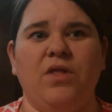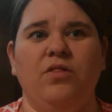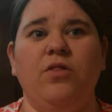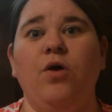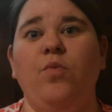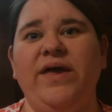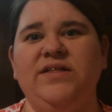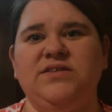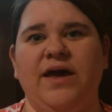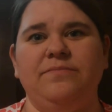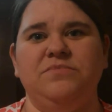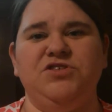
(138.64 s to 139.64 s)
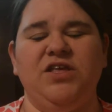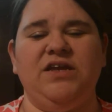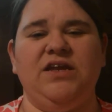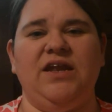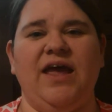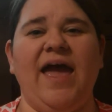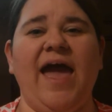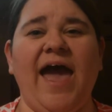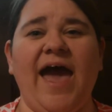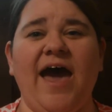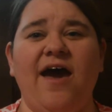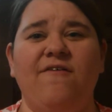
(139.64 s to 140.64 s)
low wait time, so they didn't
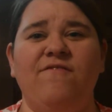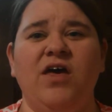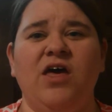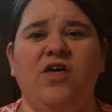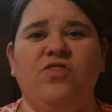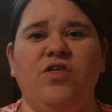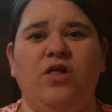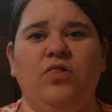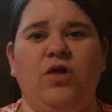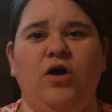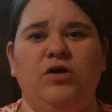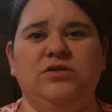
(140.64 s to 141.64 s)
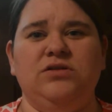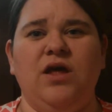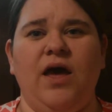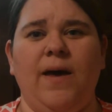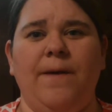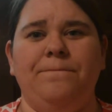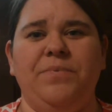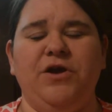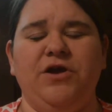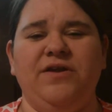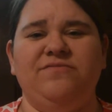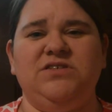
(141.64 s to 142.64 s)
have the long
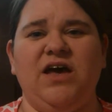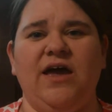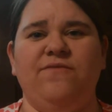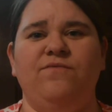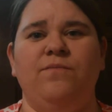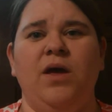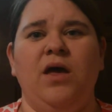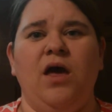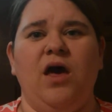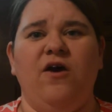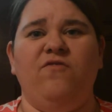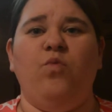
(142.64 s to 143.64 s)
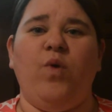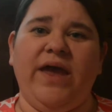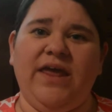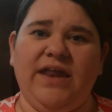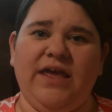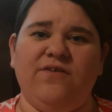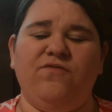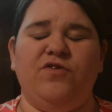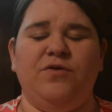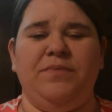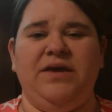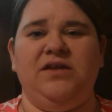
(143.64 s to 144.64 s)
period of time of waiting
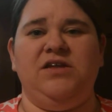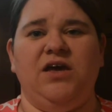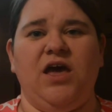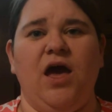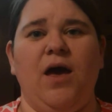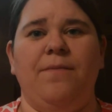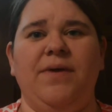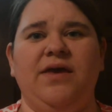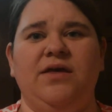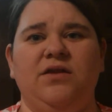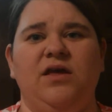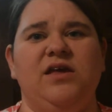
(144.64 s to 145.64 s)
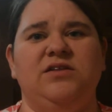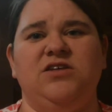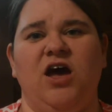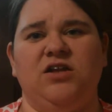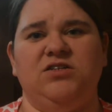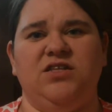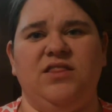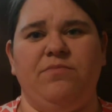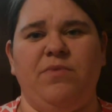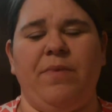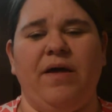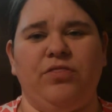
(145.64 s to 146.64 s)
for me to come in and talk to
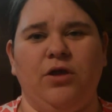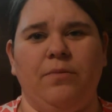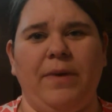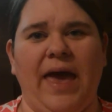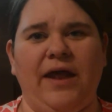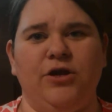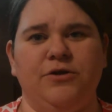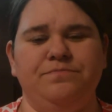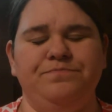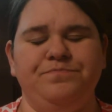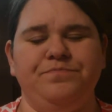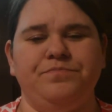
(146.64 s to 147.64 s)
them about their pattern.